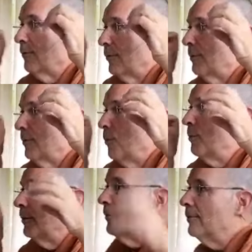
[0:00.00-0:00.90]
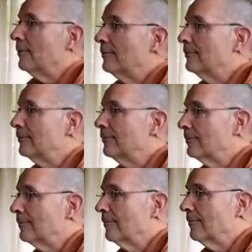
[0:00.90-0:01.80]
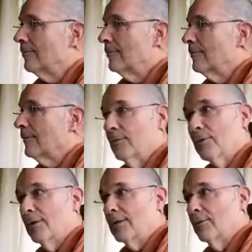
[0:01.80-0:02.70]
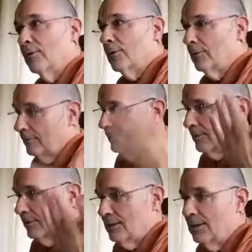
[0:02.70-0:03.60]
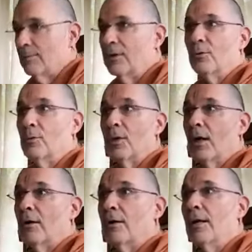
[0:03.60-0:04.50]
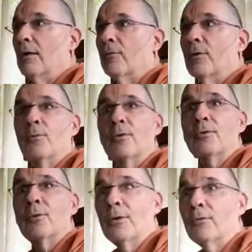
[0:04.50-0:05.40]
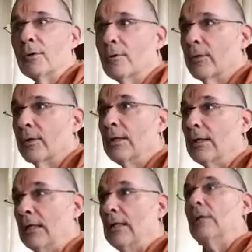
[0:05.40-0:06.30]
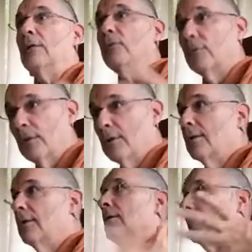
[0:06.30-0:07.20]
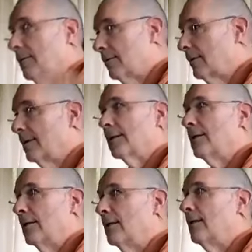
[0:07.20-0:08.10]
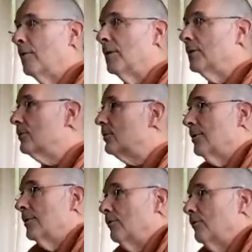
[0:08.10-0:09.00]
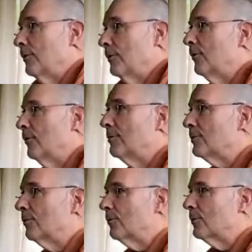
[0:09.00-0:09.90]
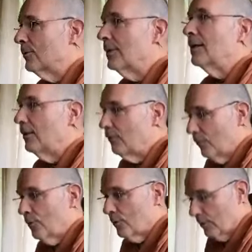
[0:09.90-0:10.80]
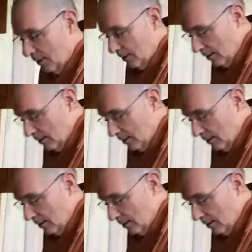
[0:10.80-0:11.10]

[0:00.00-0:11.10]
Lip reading: a moment. Very difficult. They seem to be doing without any effort whatsoever. He is in their midst and in front of them and so forth. So again, he further